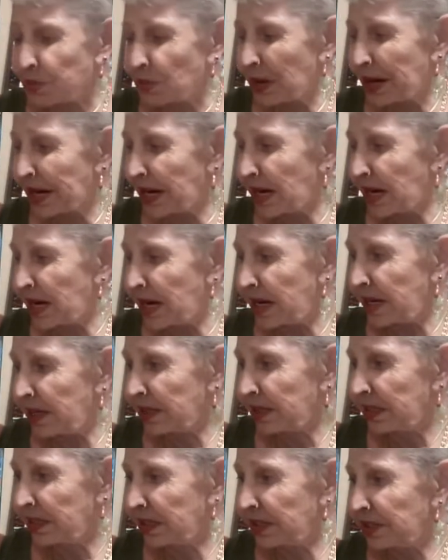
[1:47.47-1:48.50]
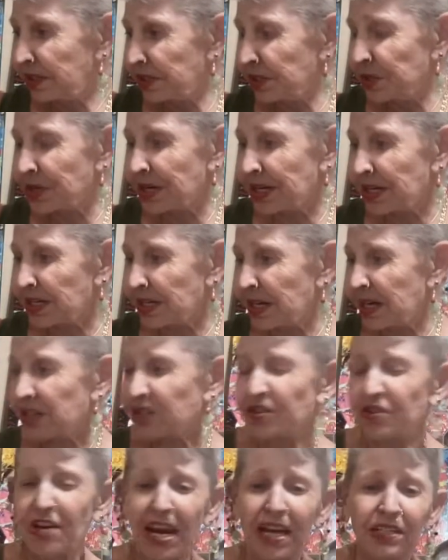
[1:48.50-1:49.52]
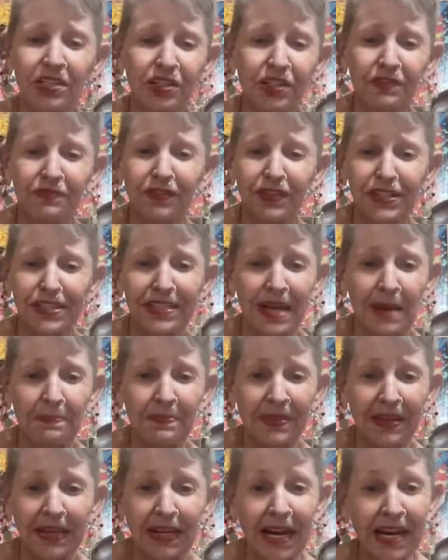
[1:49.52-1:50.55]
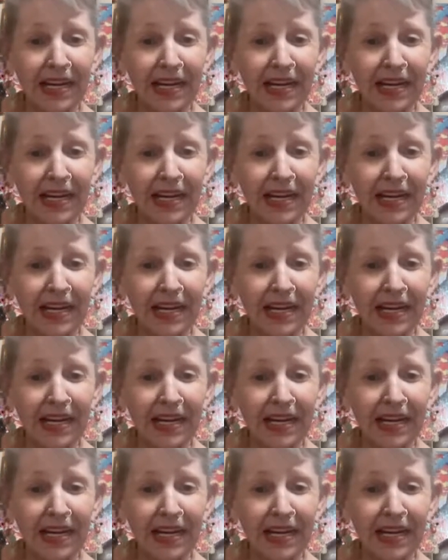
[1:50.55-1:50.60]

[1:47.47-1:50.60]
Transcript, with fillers: We, uh, you can exchange it for something.